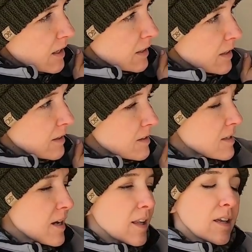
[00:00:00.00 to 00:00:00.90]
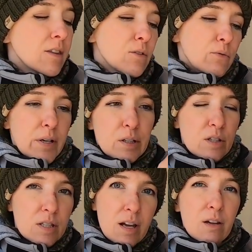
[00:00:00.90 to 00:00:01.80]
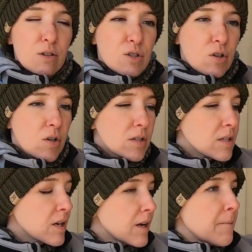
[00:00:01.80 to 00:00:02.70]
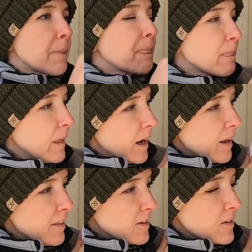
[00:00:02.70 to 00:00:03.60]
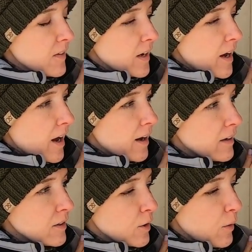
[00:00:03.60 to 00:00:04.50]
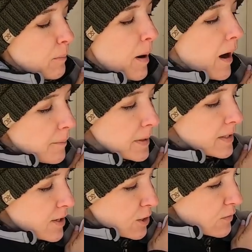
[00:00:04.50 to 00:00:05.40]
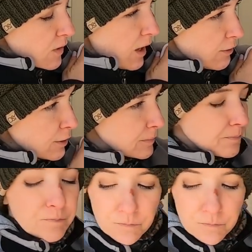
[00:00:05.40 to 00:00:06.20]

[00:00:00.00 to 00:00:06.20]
I like this. I like the ringer style shirts. I think they add, you know, a pop and a touch of color.